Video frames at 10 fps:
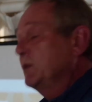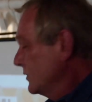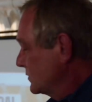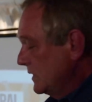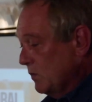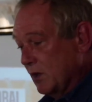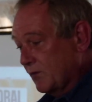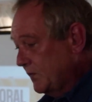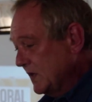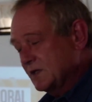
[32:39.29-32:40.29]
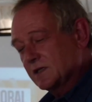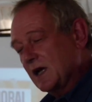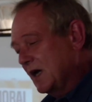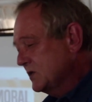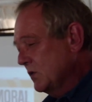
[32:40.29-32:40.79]
Because we work, there's
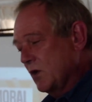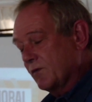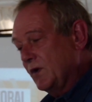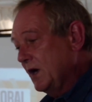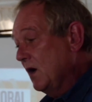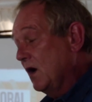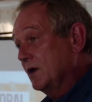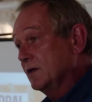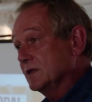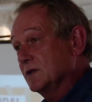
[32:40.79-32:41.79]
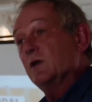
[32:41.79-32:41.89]
guys who work very hard on this.